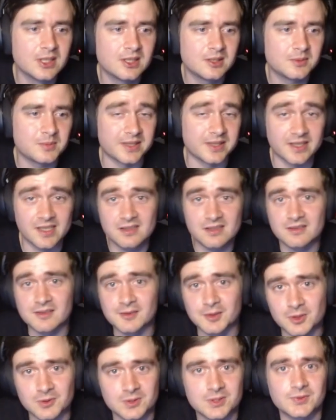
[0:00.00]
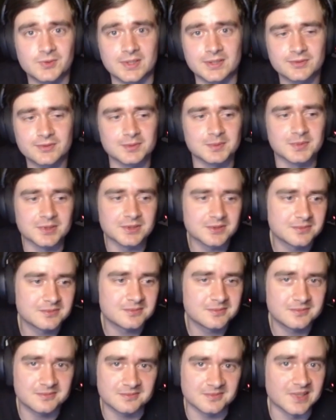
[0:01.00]
but I got an endurance once from it,
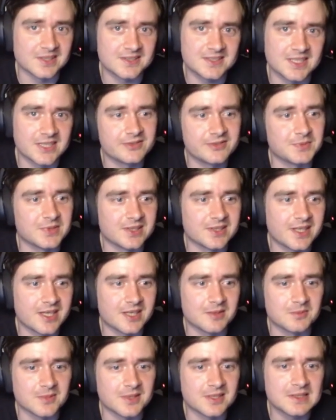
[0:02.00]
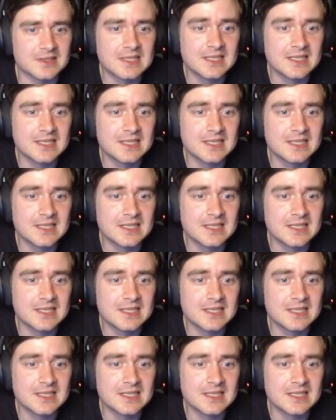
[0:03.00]
and that saved me the game, yeah.